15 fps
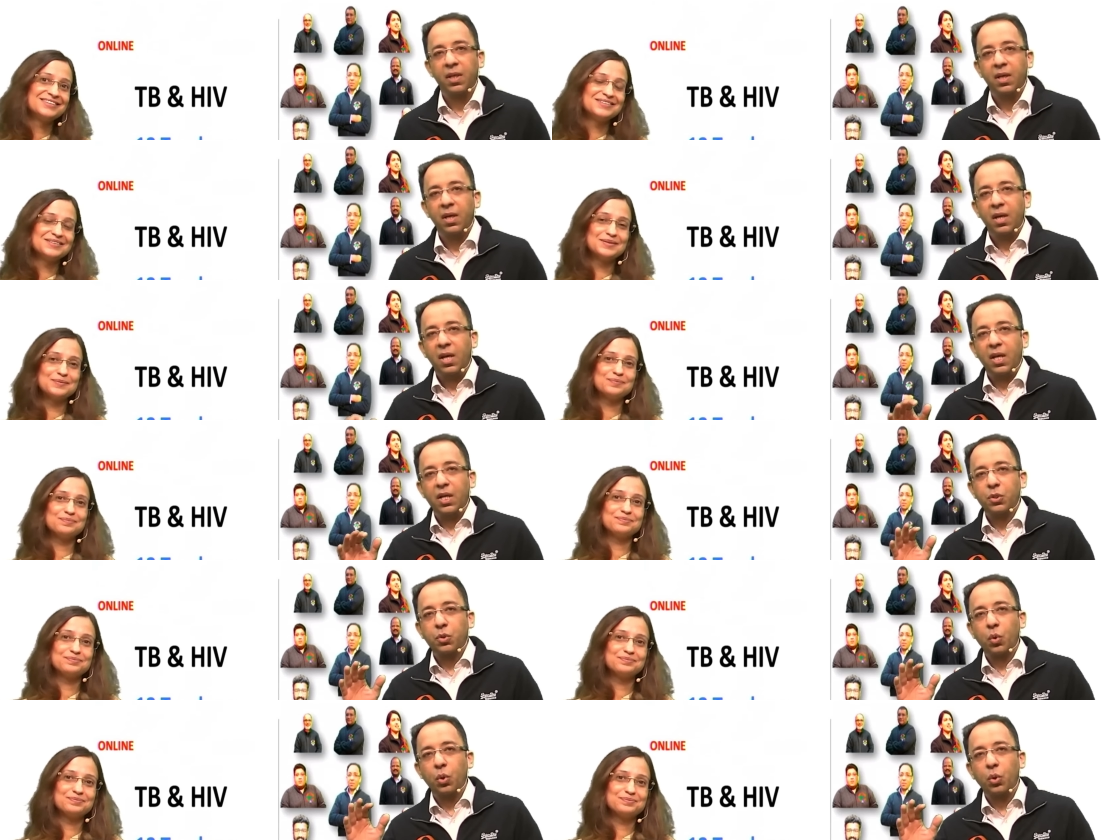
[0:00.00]
Speaker 1: It is
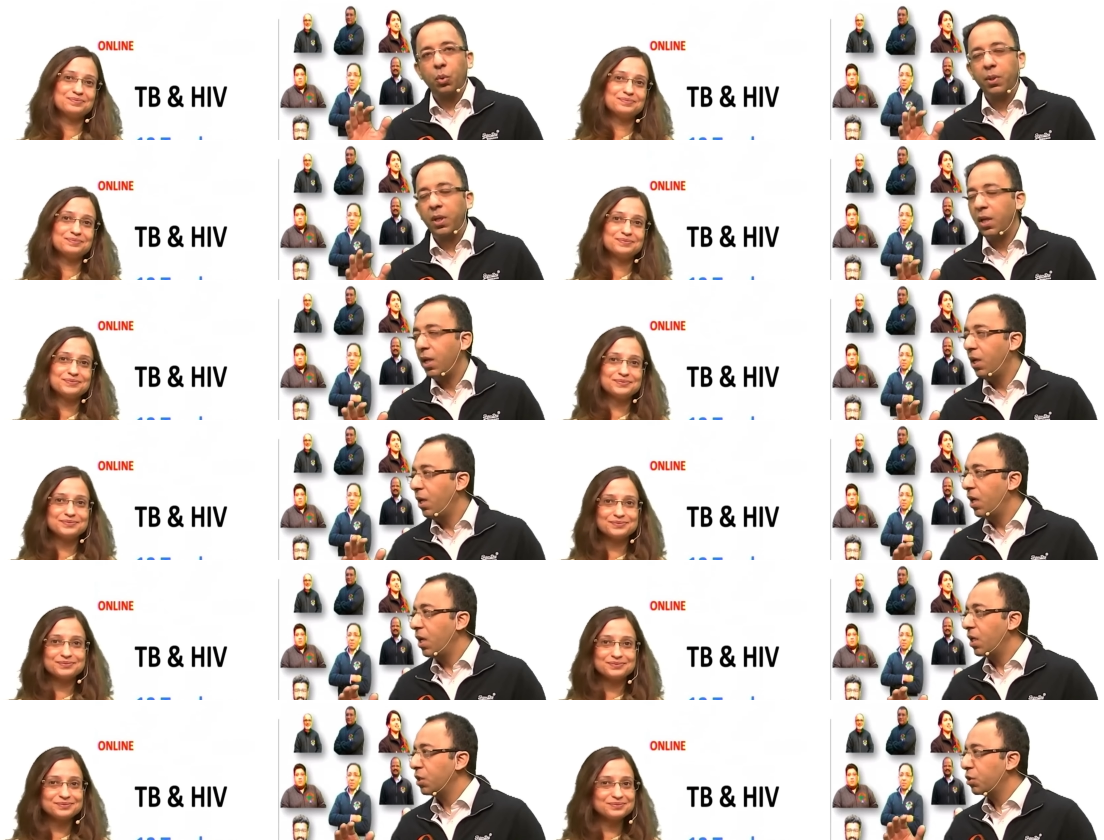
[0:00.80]
going to be
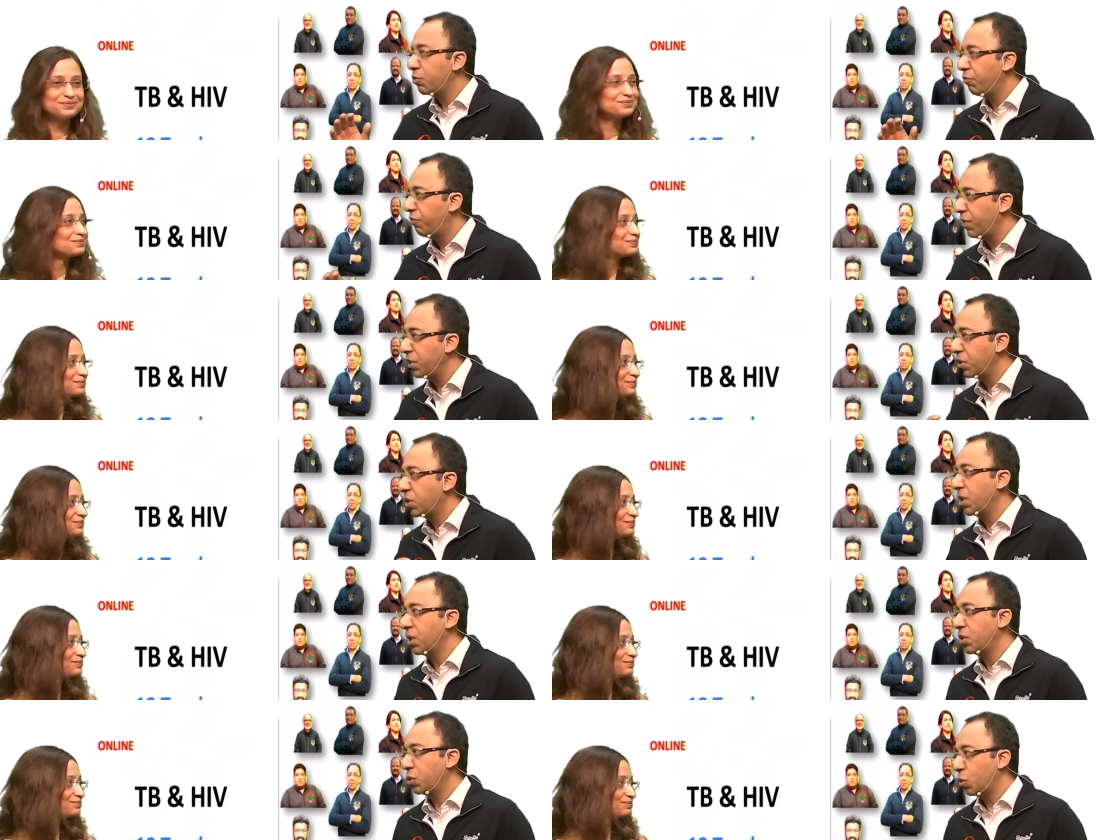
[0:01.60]
India's first
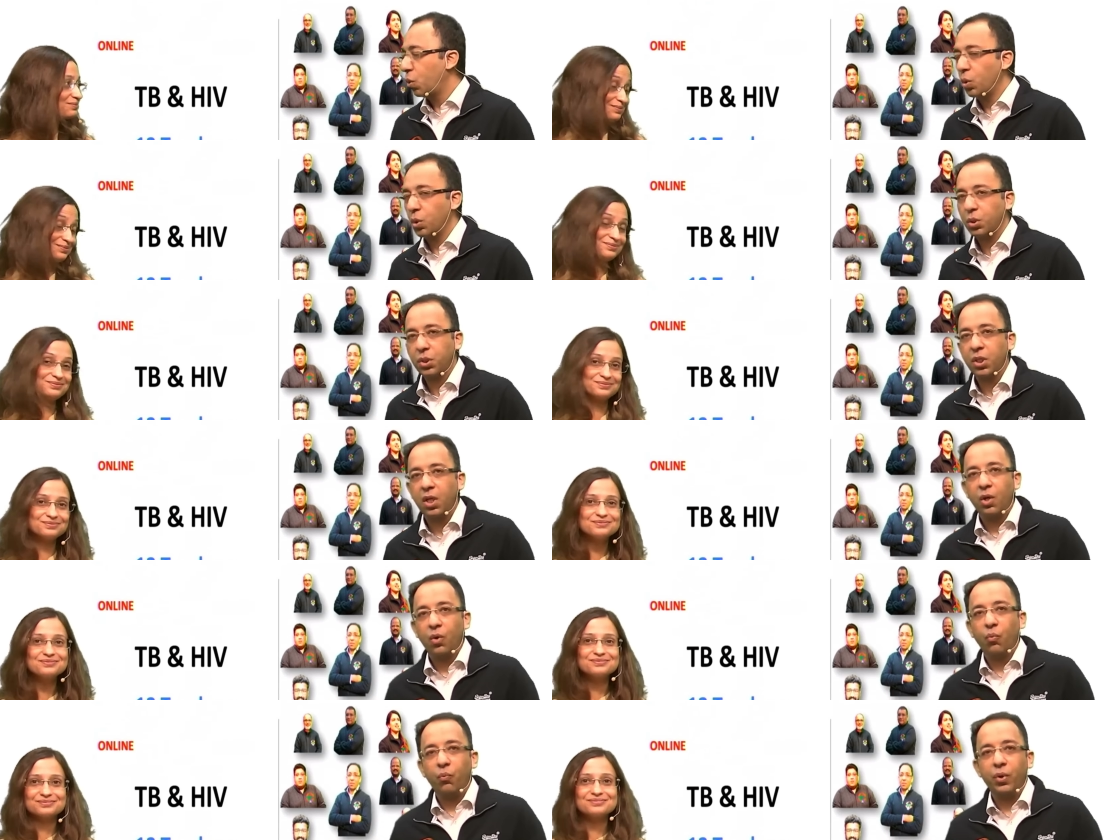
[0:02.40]
such course
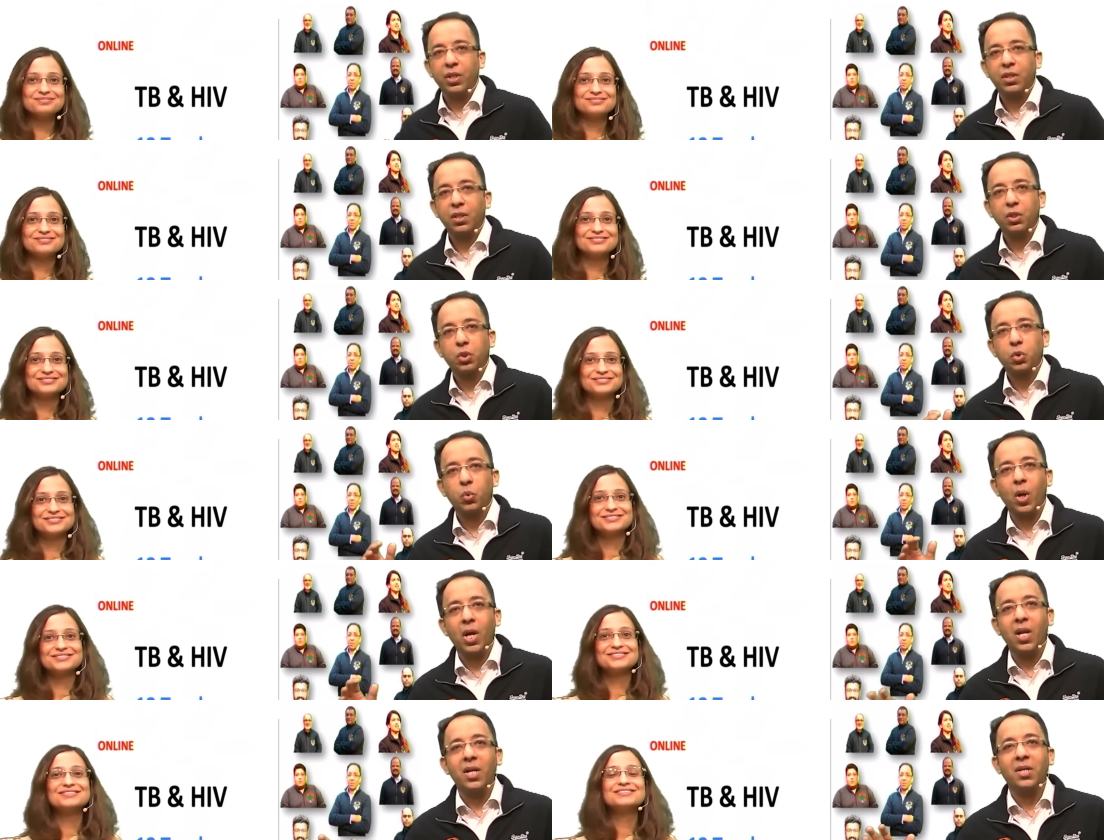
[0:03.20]
with
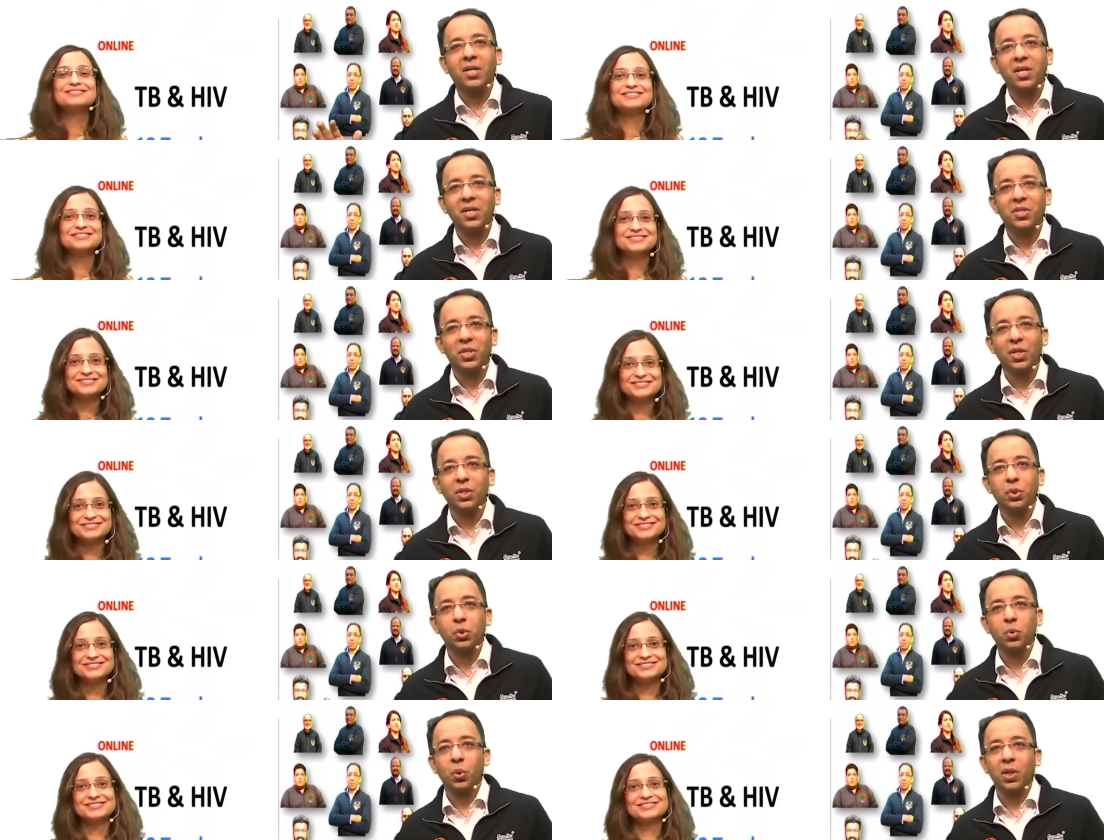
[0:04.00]
12 teachers
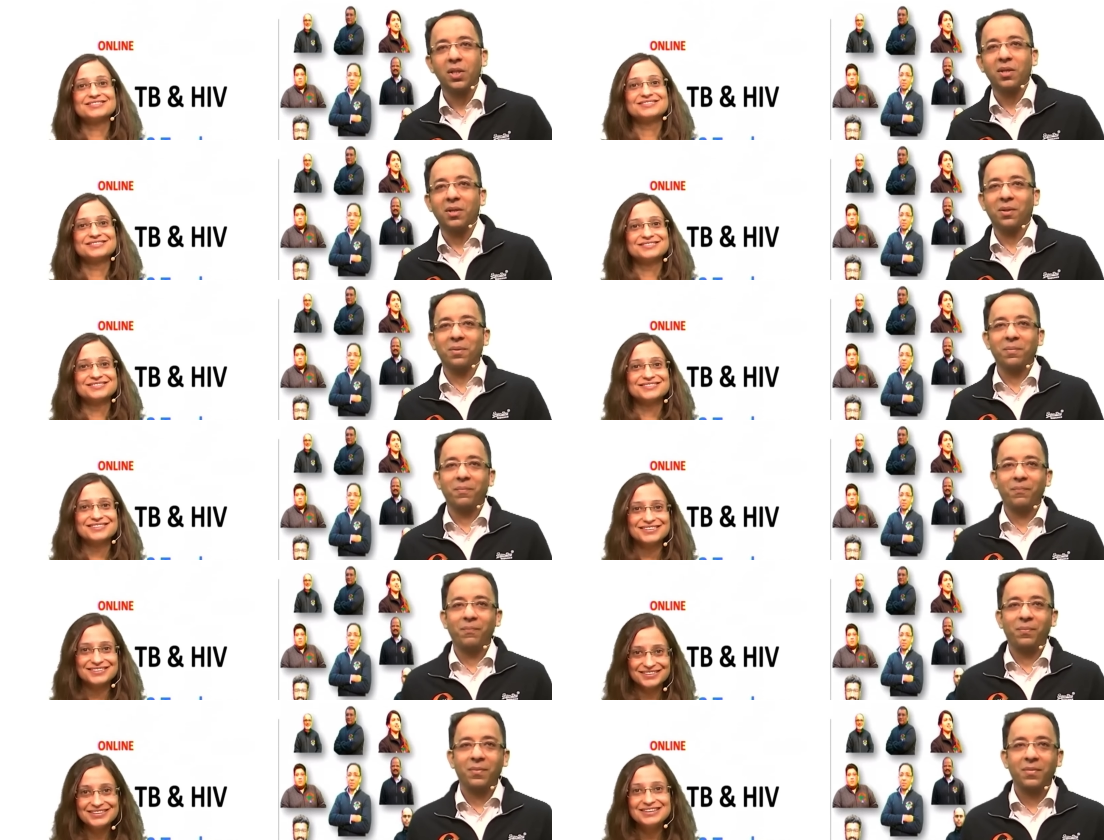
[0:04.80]
together.
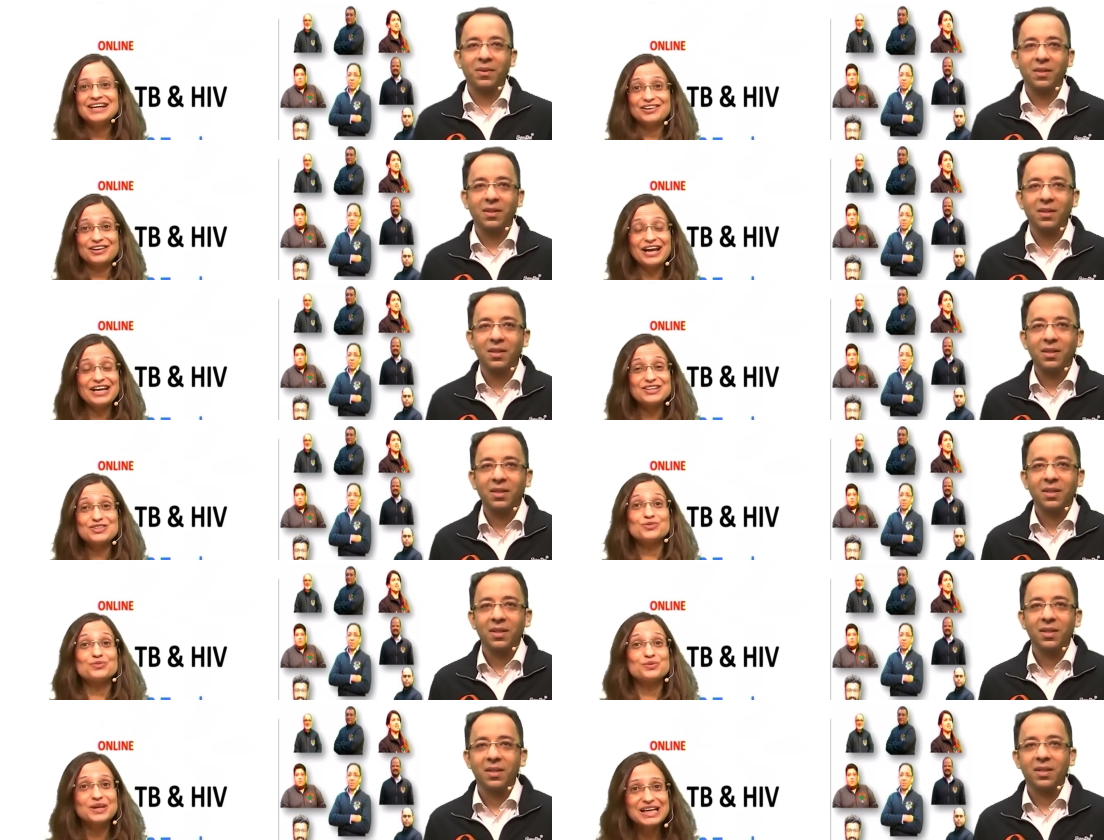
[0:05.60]
Speaker 2: Right, so
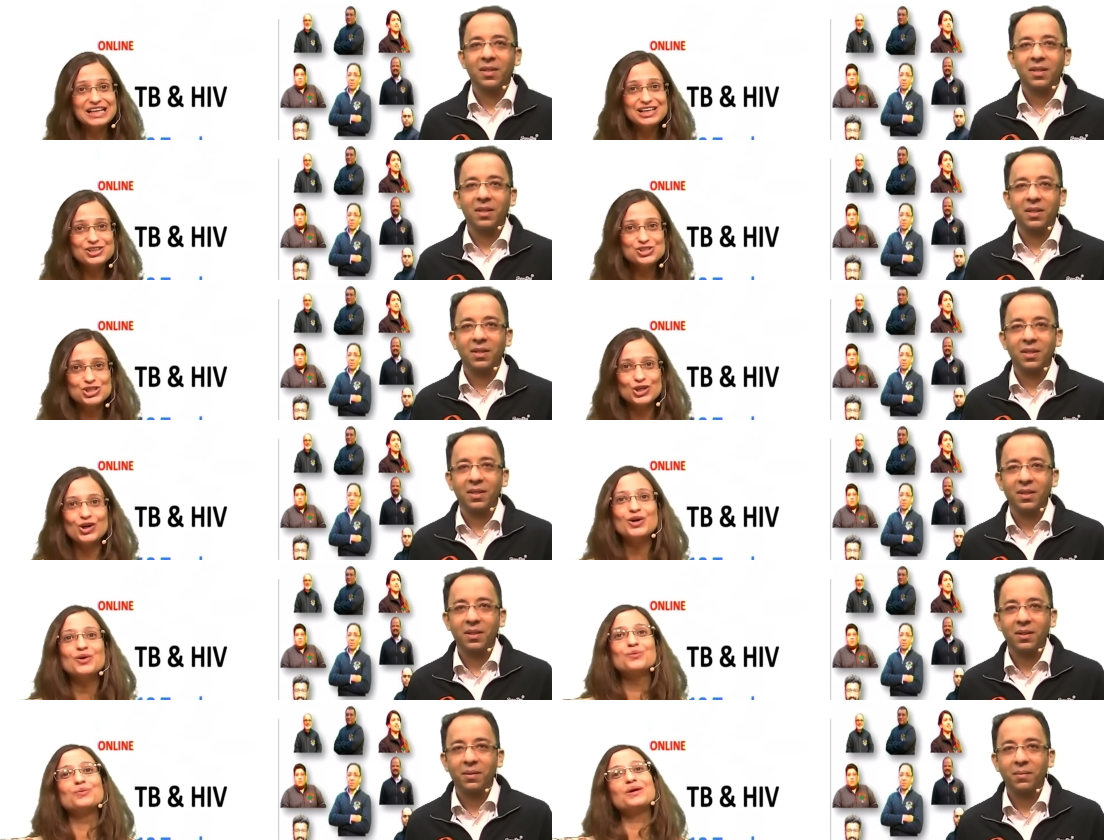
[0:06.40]
we'll
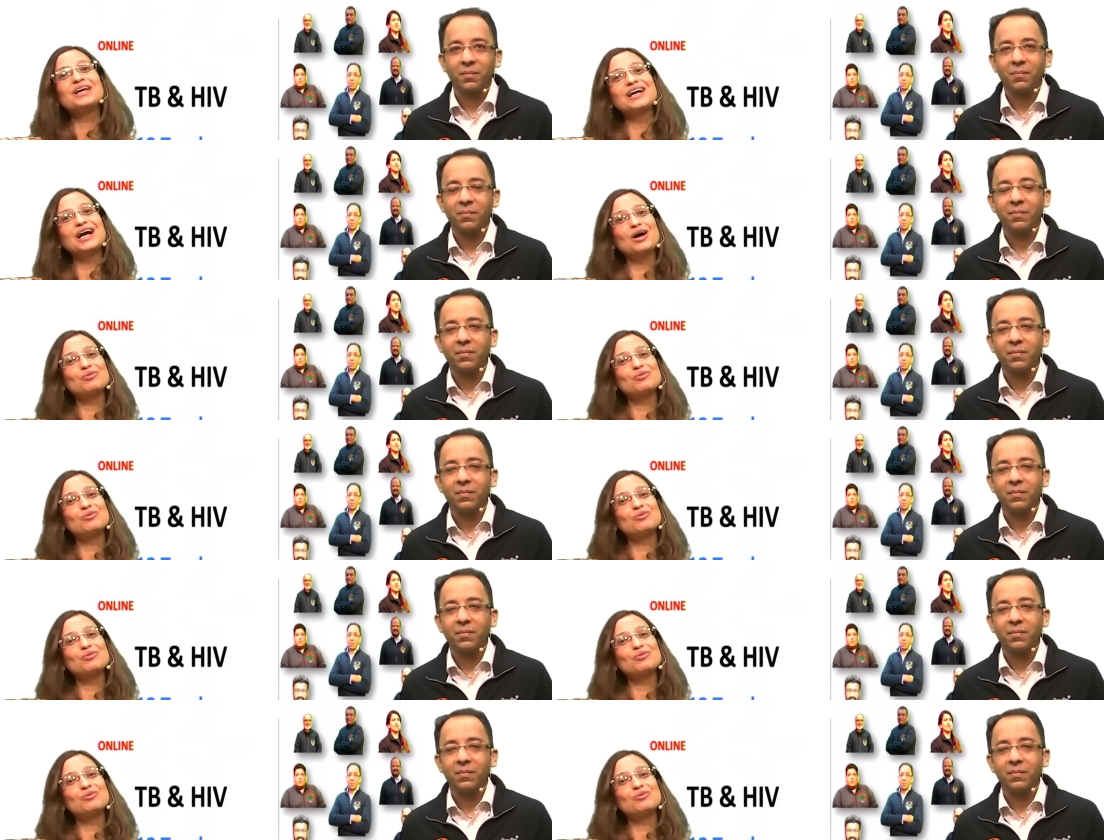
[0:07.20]
ensure we cover